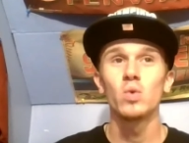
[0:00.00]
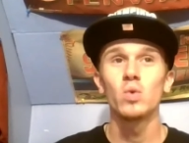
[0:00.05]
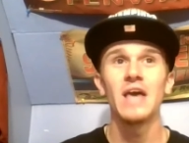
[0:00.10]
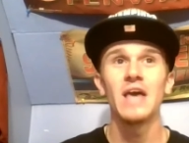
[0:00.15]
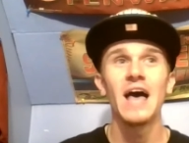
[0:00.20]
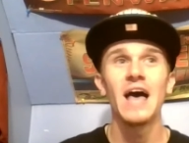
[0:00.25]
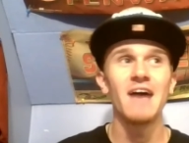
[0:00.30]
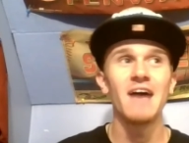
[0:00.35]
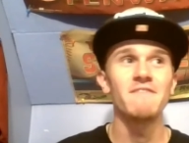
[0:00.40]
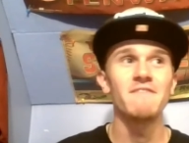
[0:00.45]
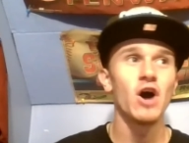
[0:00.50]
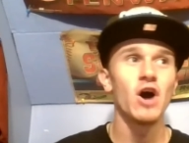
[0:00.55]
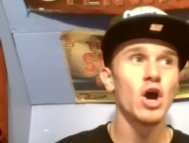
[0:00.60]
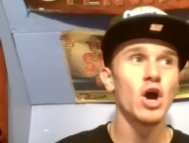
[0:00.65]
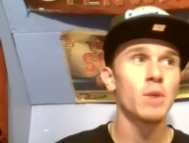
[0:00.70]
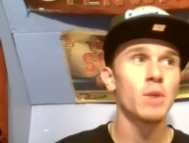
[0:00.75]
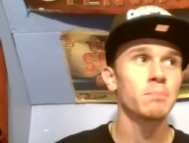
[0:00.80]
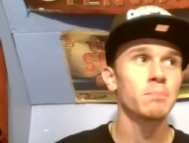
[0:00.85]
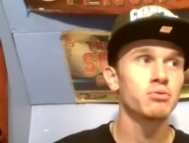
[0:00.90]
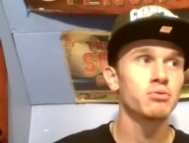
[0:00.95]
have
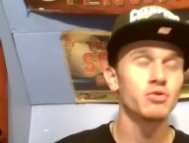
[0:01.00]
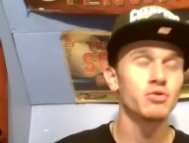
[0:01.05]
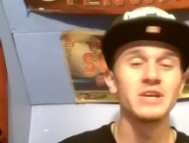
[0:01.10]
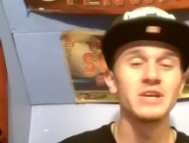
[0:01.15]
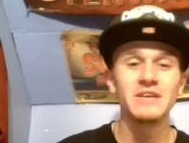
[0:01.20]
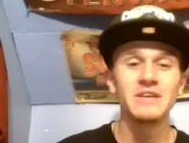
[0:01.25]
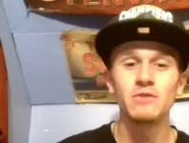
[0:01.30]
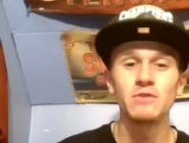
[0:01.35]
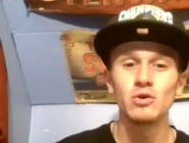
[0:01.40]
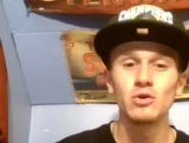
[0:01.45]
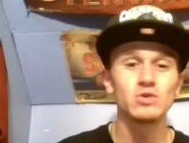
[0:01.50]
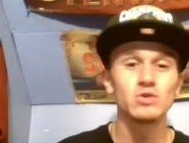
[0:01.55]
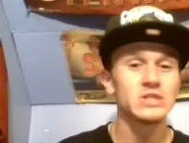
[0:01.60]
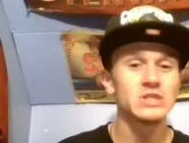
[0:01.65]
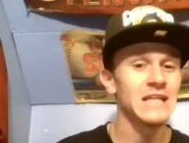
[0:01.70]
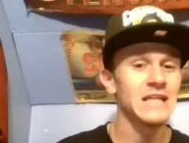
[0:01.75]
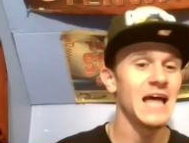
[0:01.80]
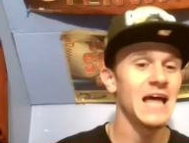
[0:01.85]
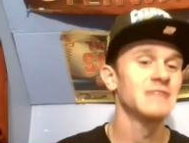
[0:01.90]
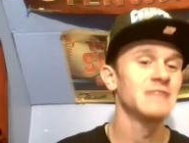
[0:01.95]
our preview
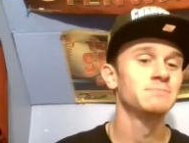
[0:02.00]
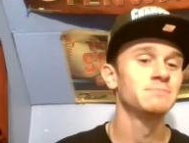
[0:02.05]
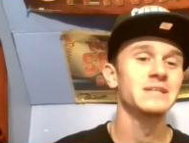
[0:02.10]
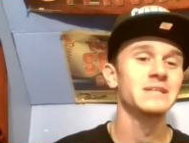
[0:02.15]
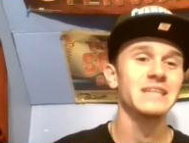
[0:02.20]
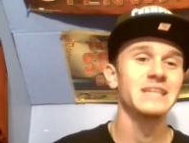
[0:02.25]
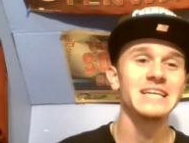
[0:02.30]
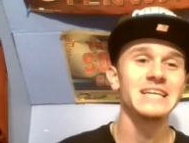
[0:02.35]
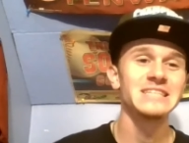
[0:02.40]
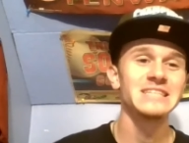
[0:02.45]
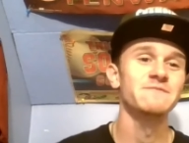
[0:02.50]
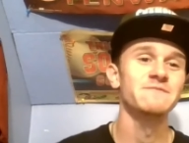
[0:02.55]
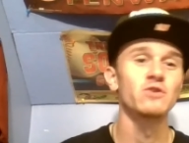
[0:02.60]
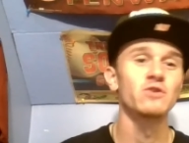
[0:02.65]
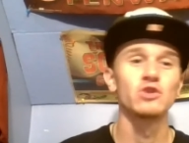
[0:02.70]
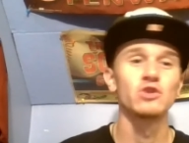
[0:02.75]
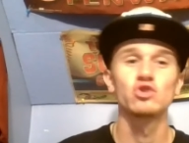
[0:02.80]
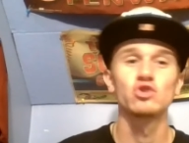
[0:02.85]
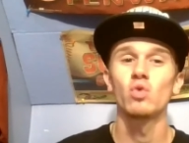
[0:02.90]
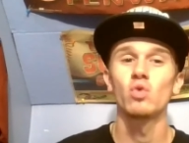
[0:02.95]
/ prediction
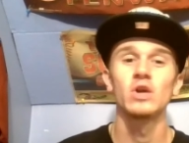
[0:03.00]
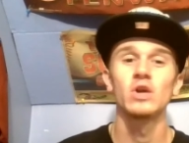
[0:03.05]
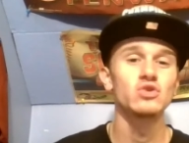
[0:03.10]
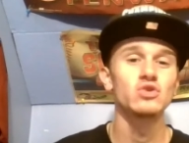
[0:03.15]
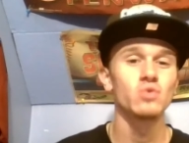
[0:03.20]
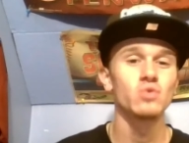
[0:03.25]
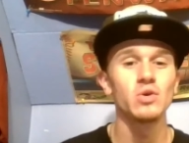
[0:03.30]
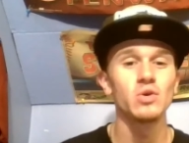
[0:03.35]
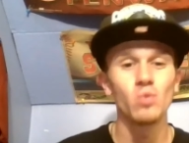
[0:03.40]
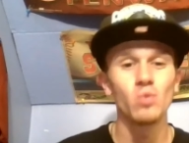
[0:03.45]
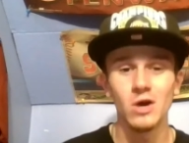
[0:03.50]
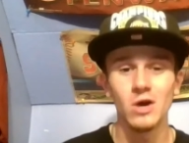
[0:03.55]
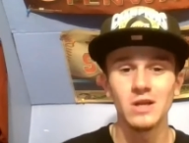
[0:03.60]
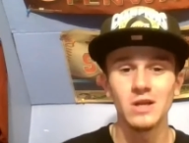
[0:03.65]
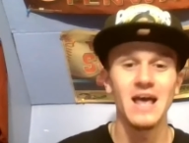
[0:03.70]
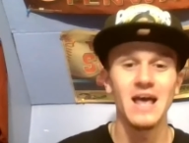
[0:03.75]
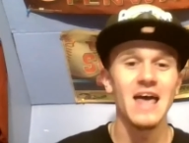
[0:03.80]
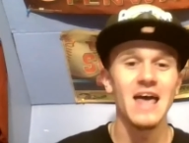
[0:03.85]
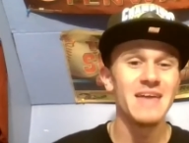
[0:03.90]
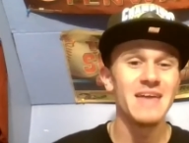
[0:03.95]
for the
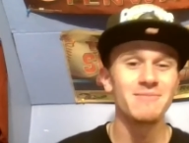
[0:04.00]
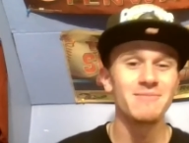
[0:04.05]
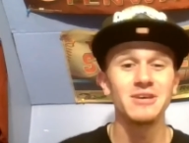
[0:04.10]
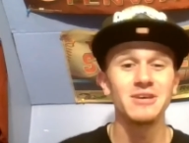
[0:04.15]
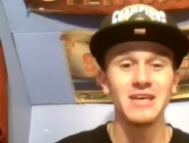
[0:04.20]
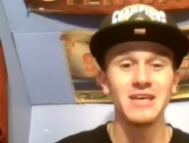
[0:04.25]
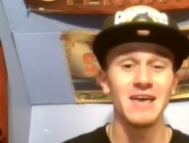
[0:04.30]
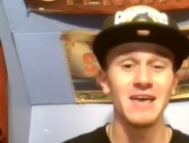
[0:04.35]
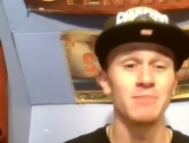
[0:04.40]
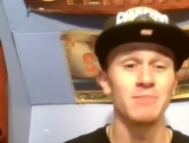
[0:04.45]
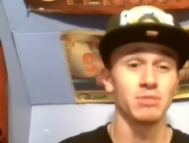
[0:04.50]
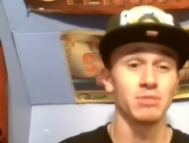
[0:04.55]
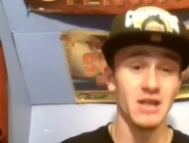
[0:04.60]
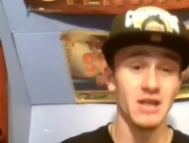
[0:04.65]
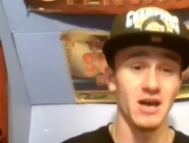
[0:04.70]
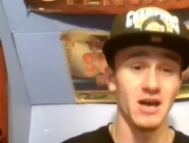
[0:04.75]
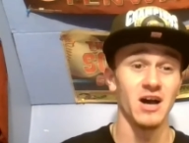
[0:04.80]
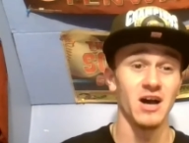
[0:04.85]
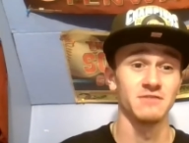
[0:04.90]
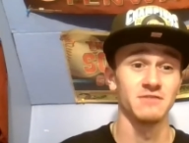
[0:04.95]
2021 NBA
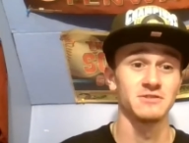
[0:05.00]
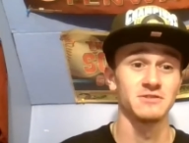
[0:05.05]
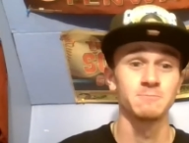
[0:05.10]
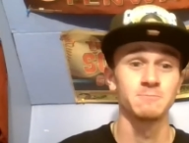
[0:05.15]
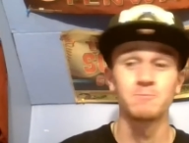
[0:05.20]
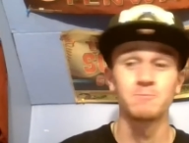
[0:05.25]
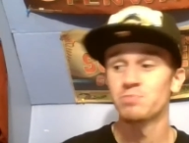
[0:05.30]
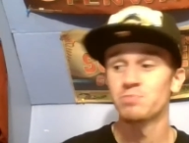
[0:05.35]
playoffs.